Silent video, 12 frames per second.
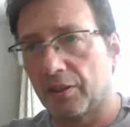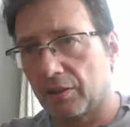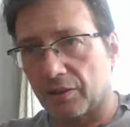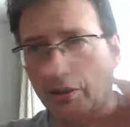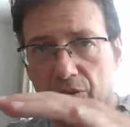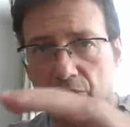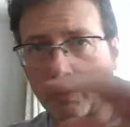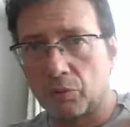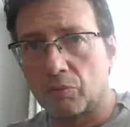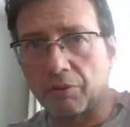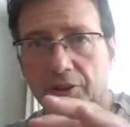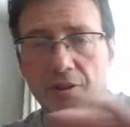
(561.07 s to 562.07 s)
and you
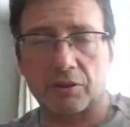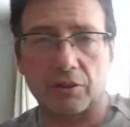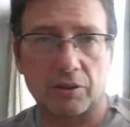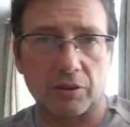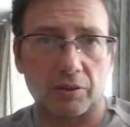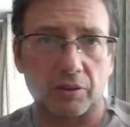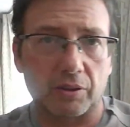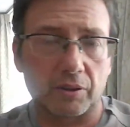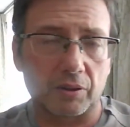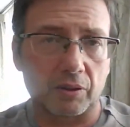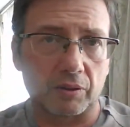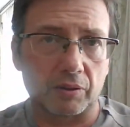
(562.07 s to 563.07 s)
look what is
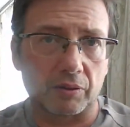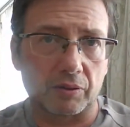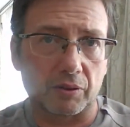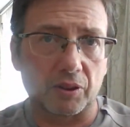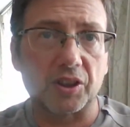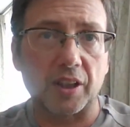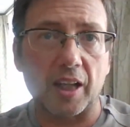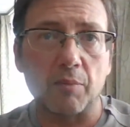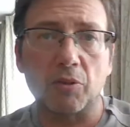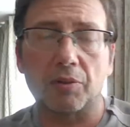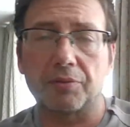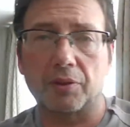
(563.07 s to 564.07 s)
the
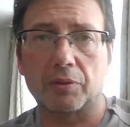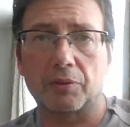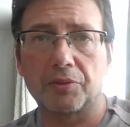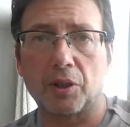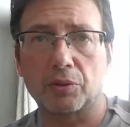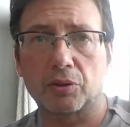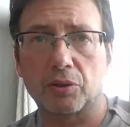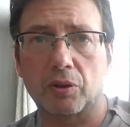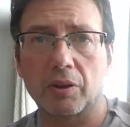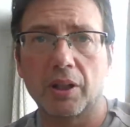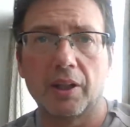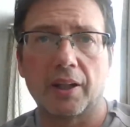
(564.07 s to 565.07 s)
same of those
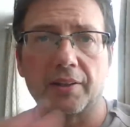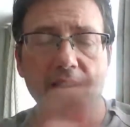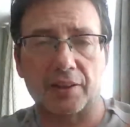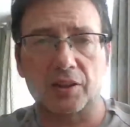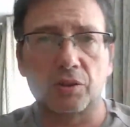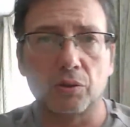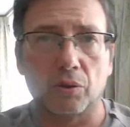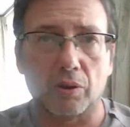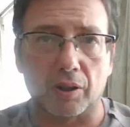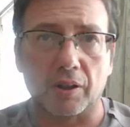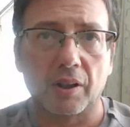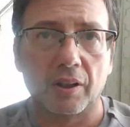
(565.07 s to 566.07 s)
stock, and that is
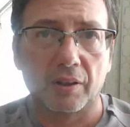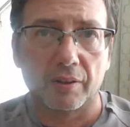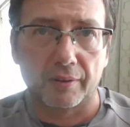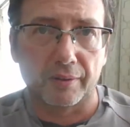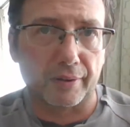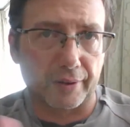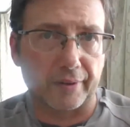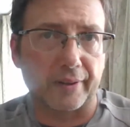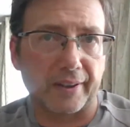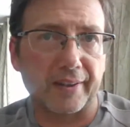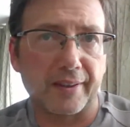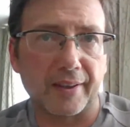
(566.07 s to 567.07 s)
your
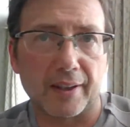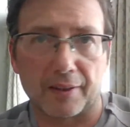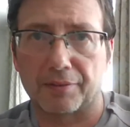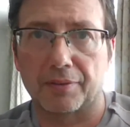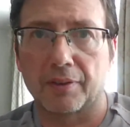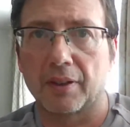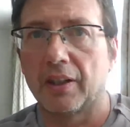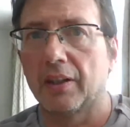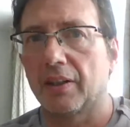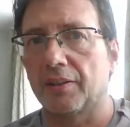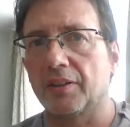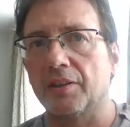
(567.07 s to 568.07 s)
ETF.
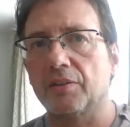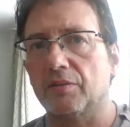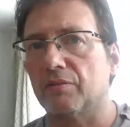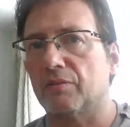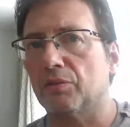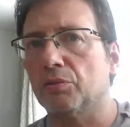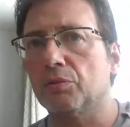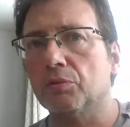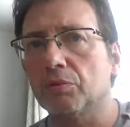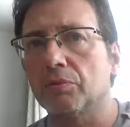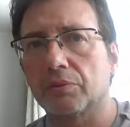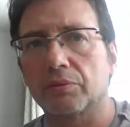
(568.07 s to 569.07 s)
And then you
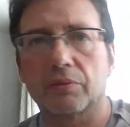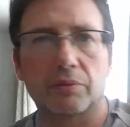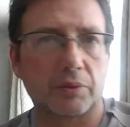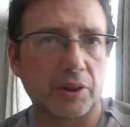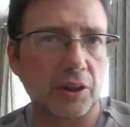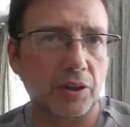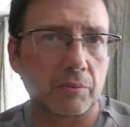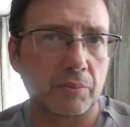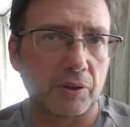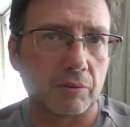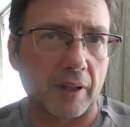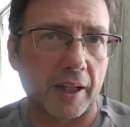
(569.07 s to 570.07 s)
do
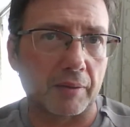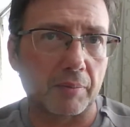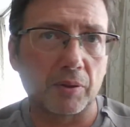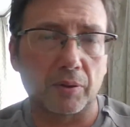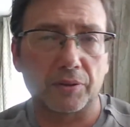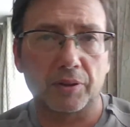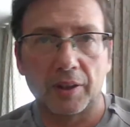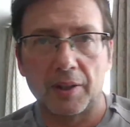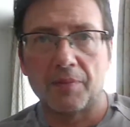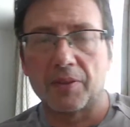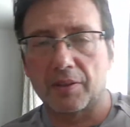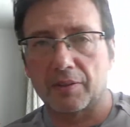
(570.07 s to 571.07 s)
reasonably right, because
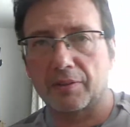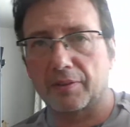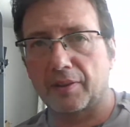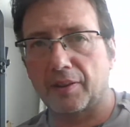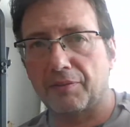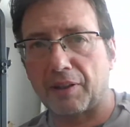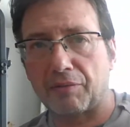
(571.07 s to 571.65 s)
if